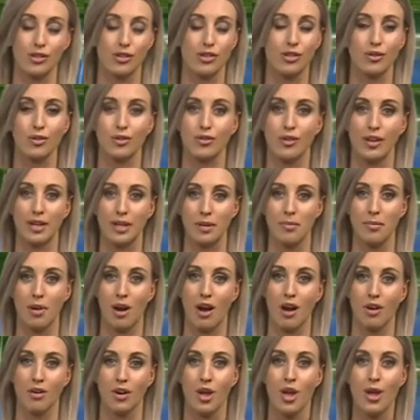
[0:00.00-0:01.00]
So still fairly
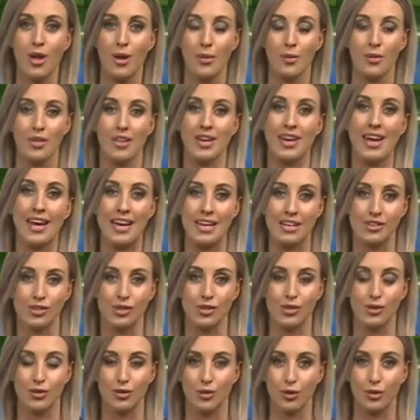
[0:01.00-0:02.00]
mild with an
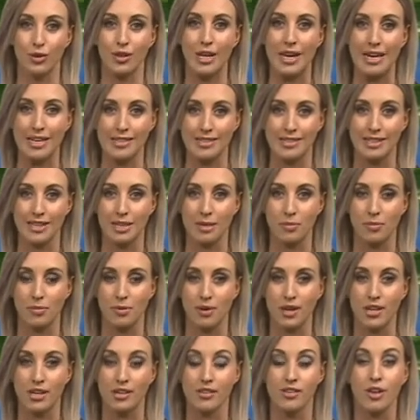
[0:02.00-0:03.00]
east to northeasterly
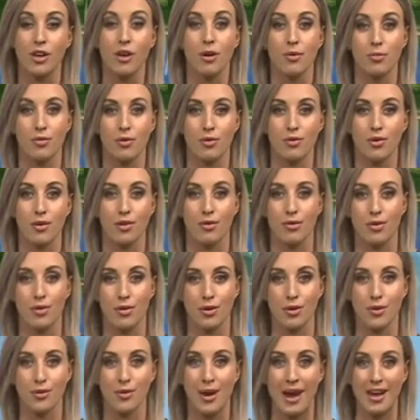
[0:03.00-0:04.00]
breeze moving
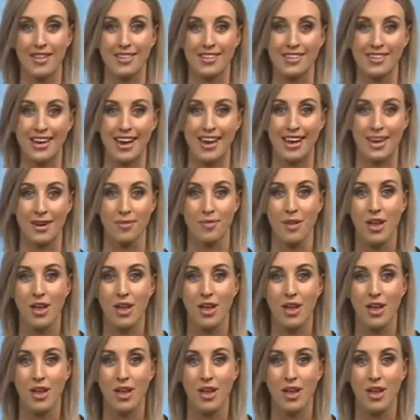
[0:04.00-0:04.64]
through throughout the day.